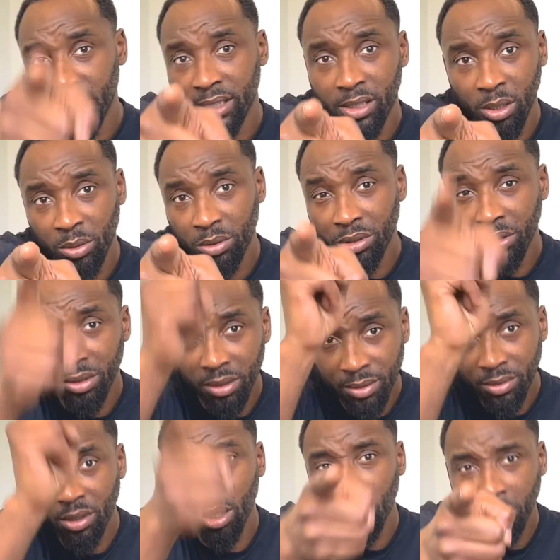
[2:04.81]
told you
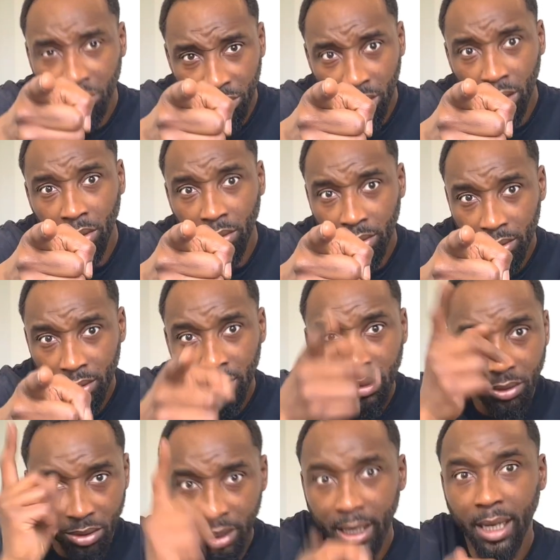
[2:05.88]
don't show.
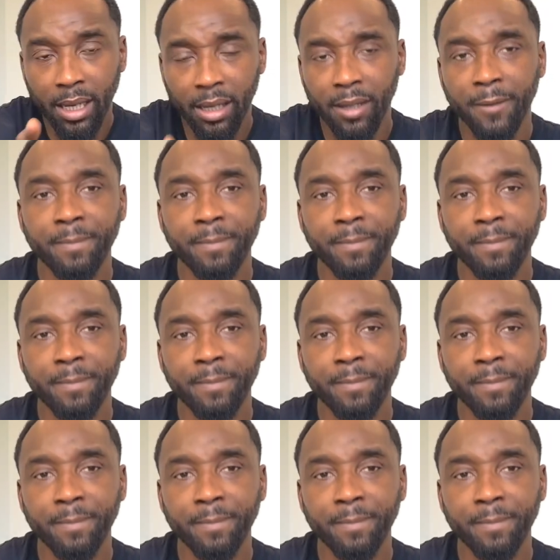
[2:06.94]
Do you get it?